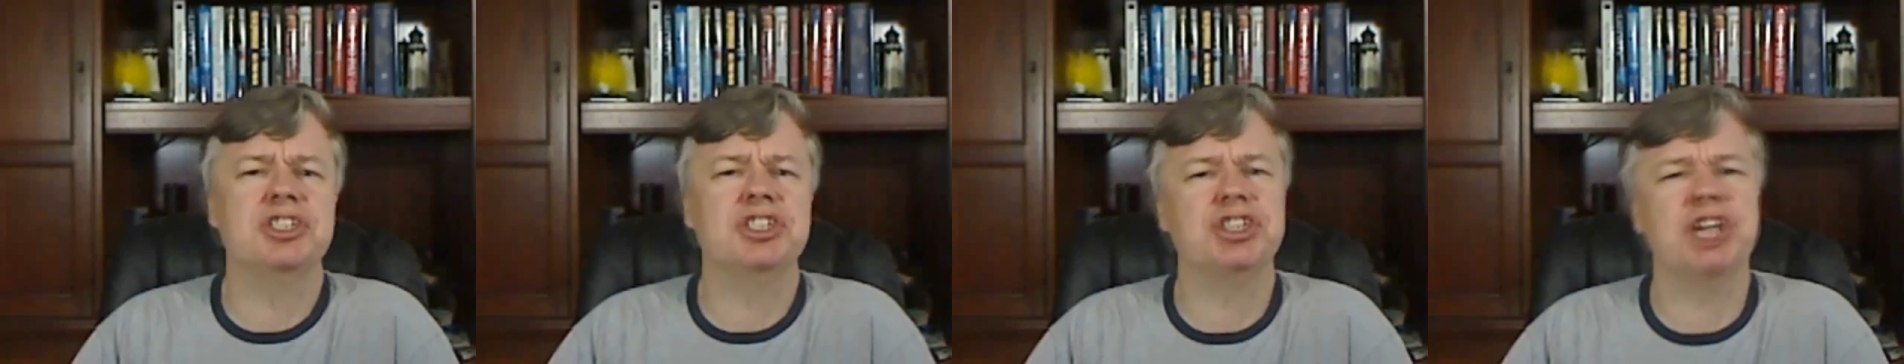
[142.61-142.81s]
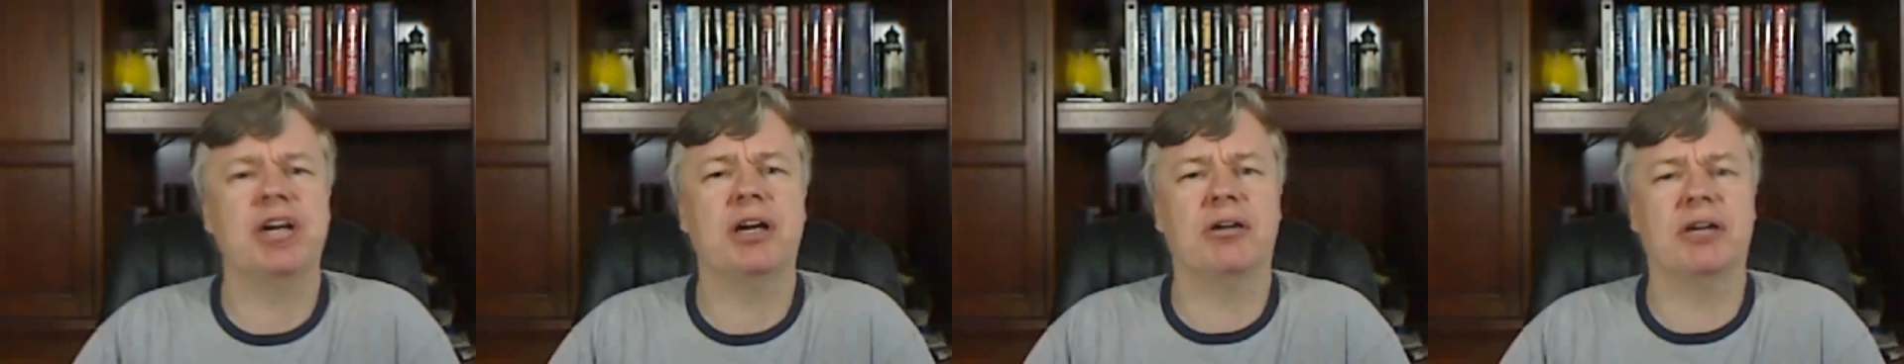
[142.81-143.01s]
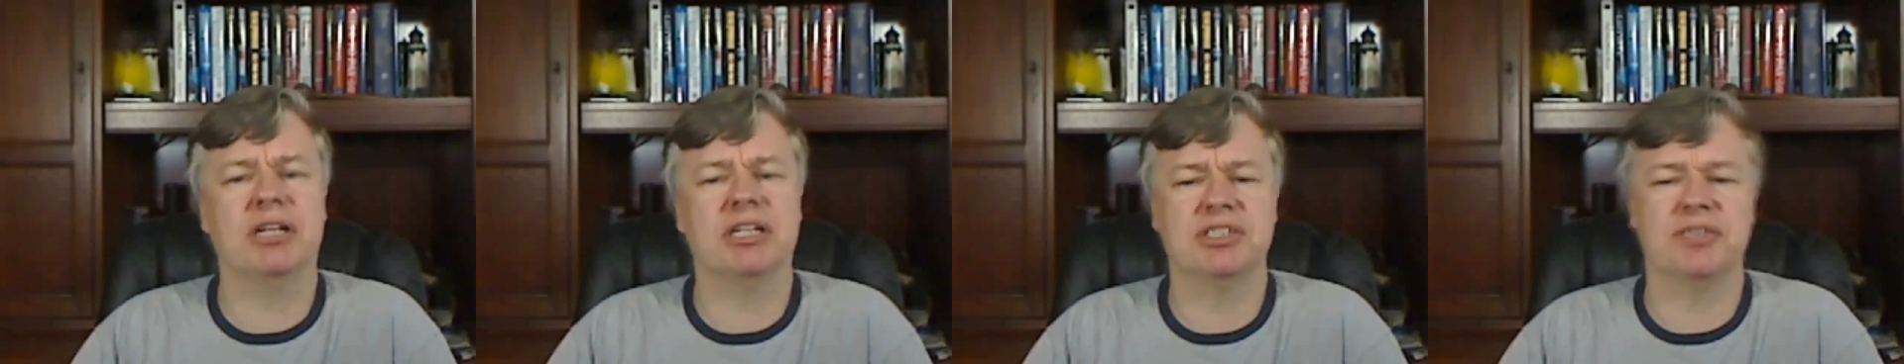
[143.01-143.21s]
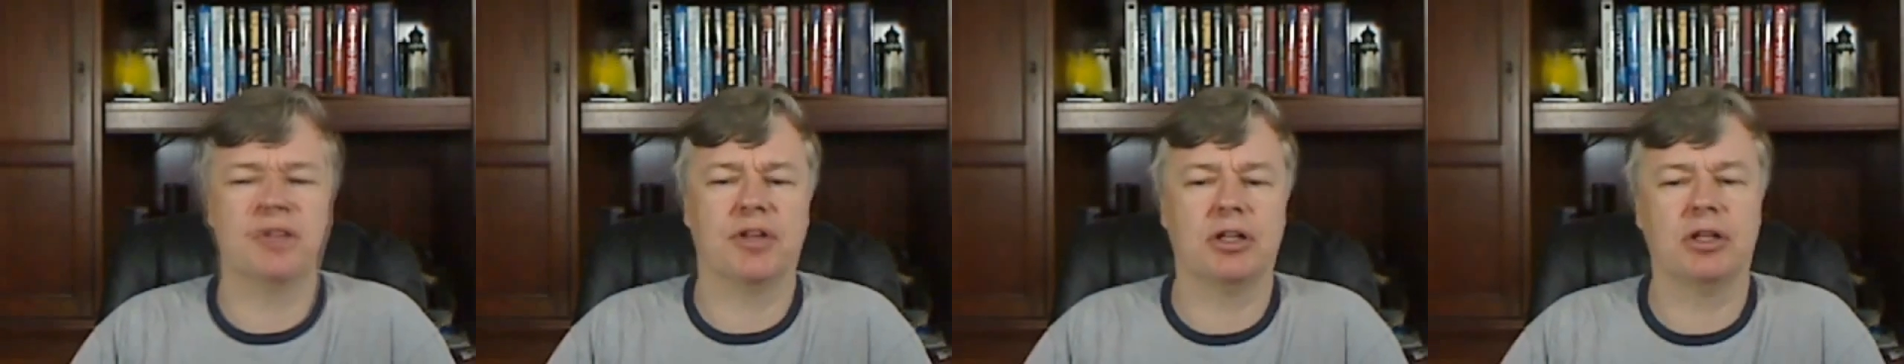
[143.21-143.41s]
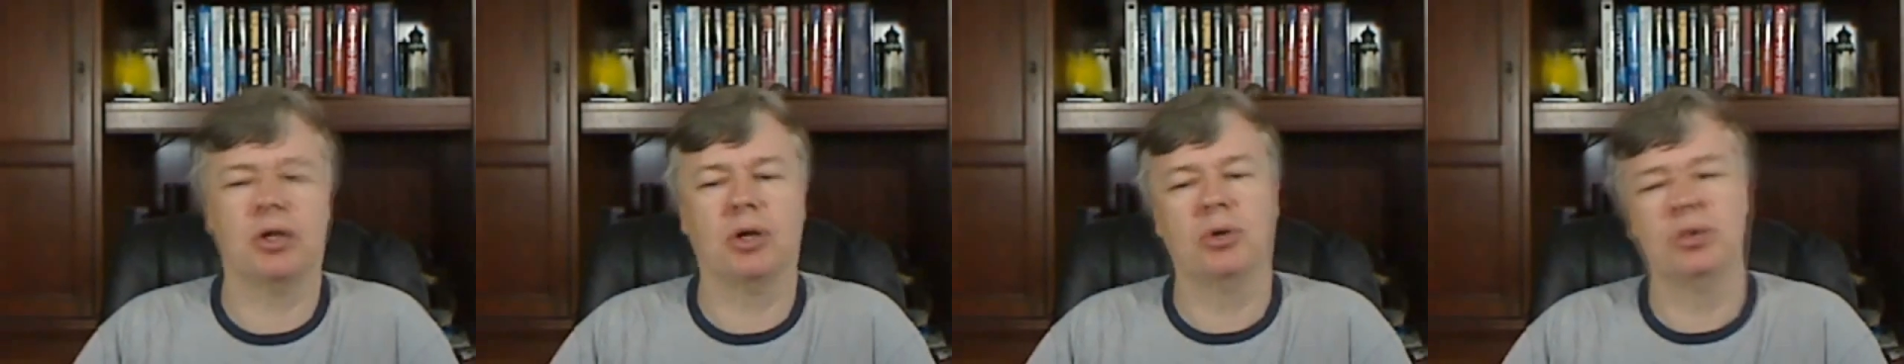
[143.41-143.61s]
a share as of the
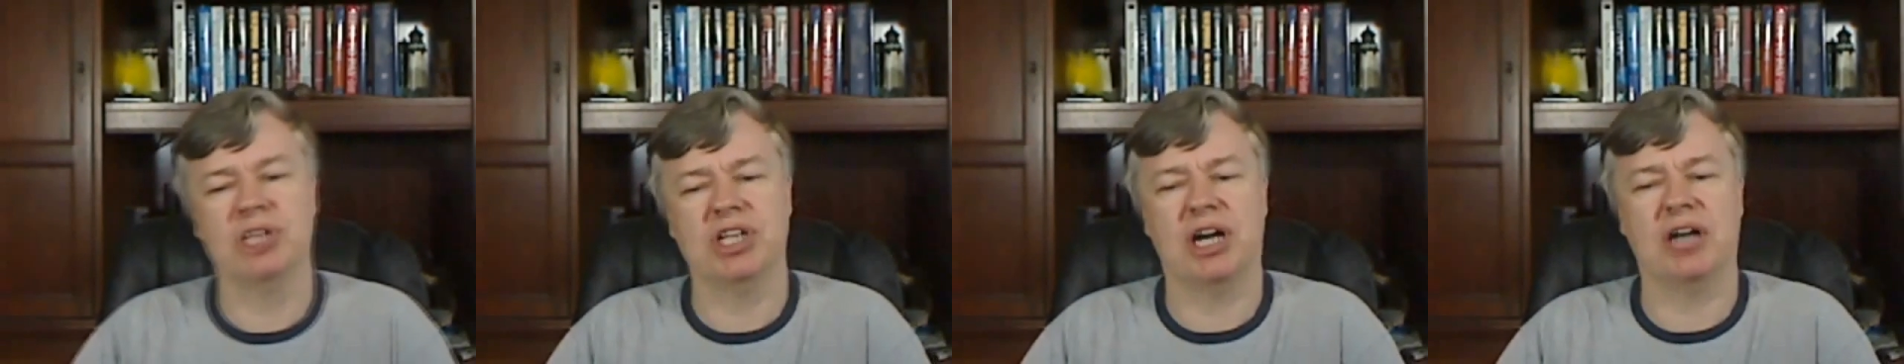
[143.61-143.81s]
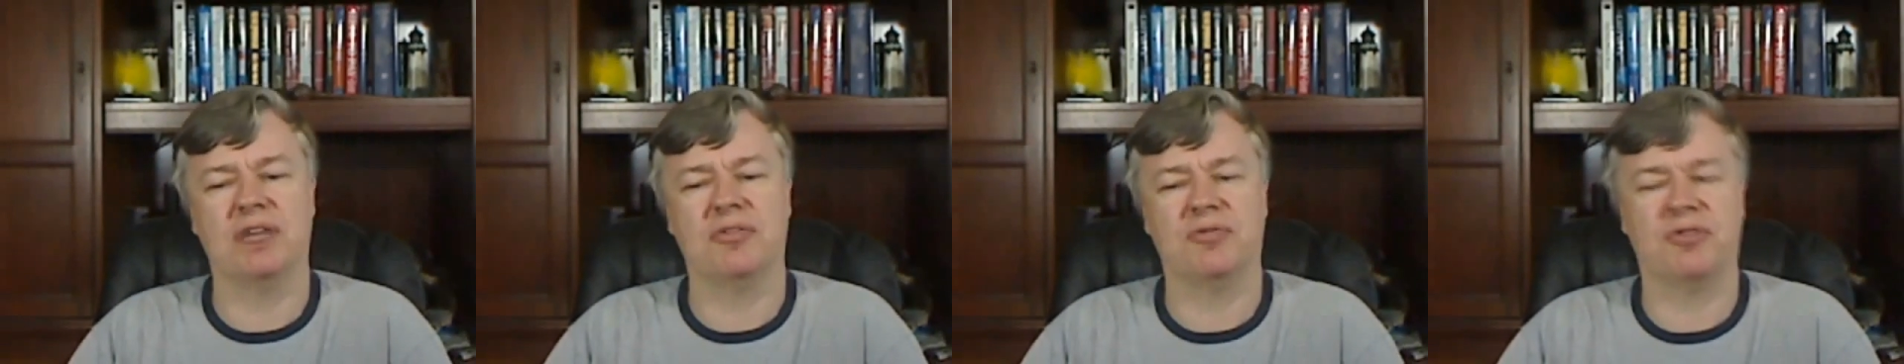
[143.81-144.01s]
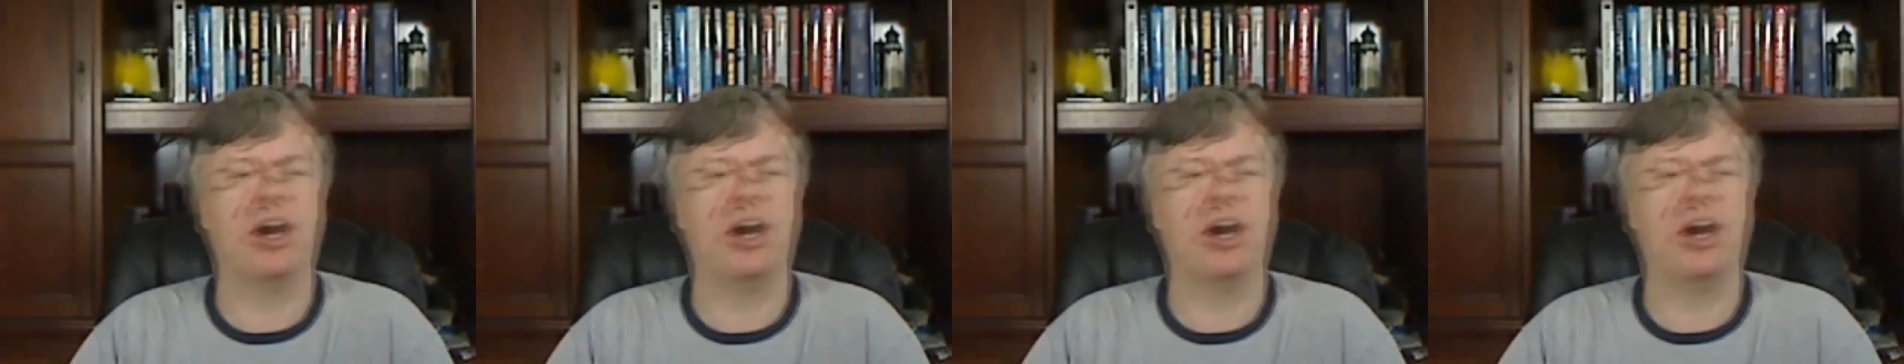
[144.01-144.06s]
close on